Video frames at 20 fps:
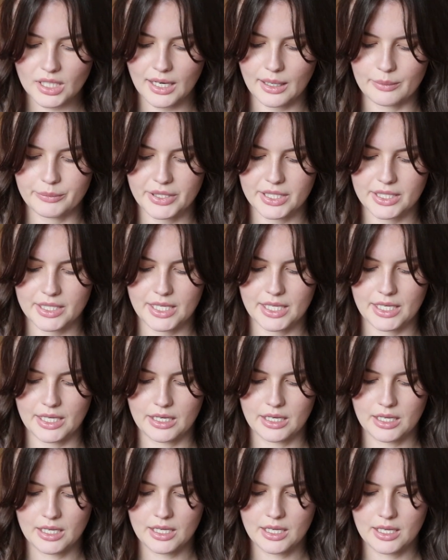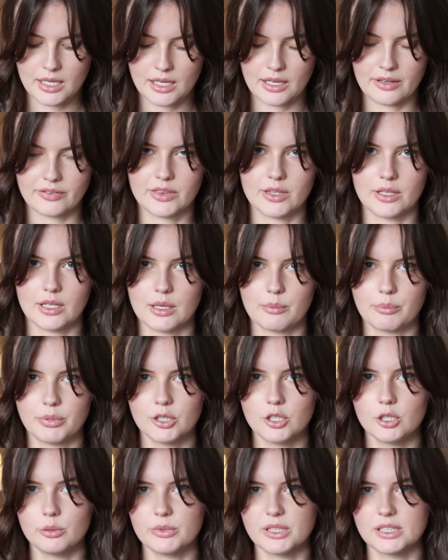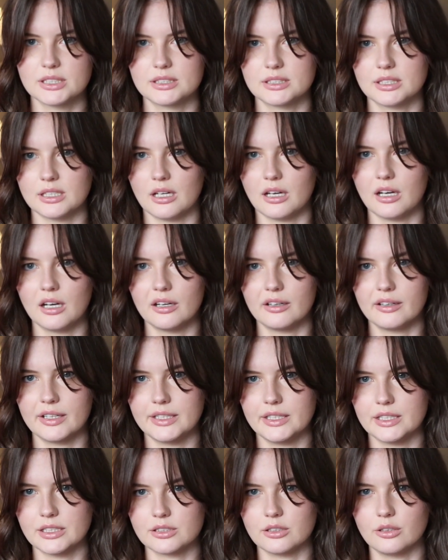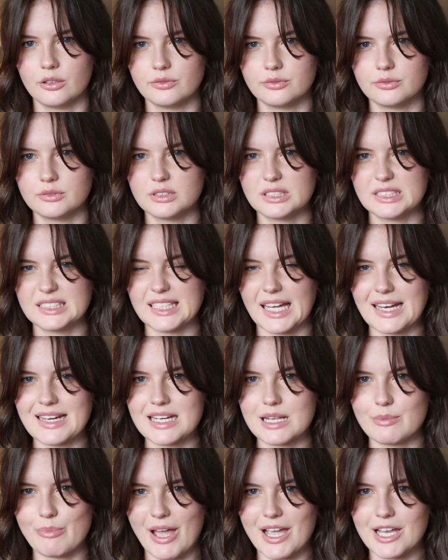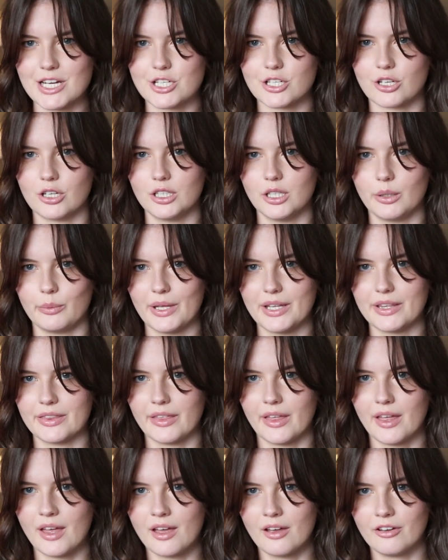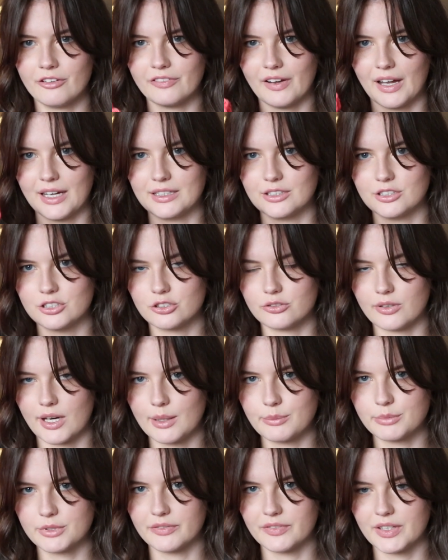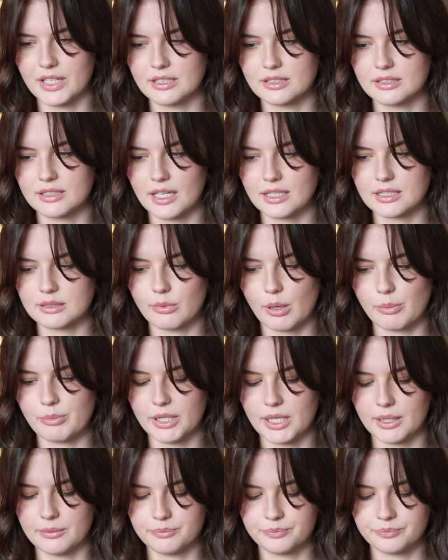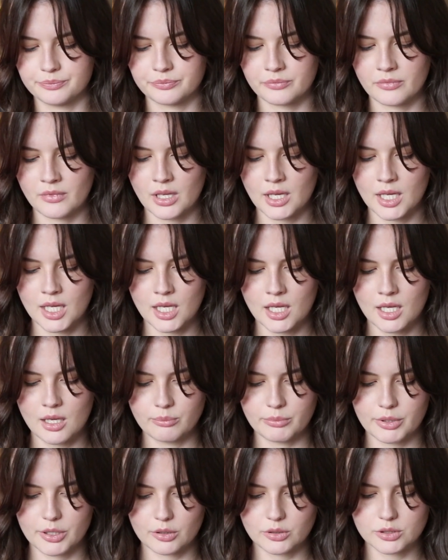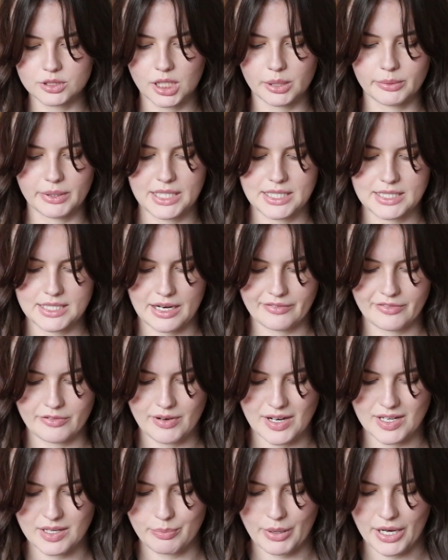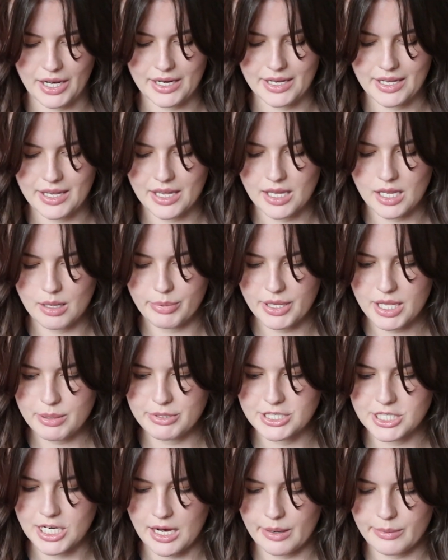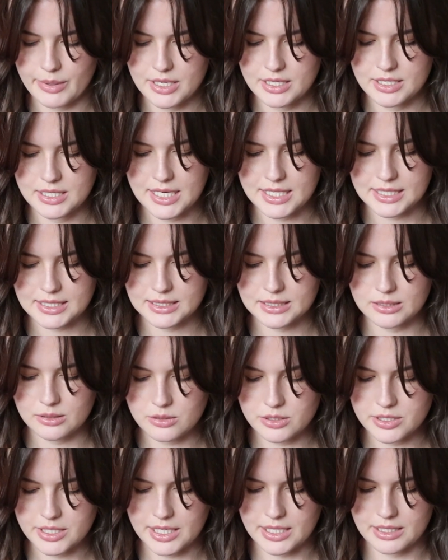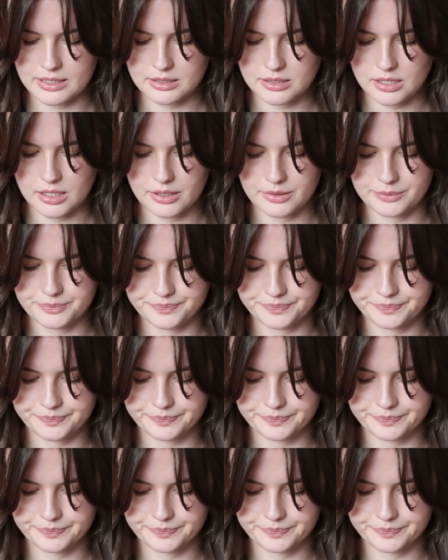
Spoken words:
I'm thinking if the bloomers are in the sort of sandy beige colour with fine stripes of this, that's my plan. but also I need to have it ready by a baby shower next Sunday, so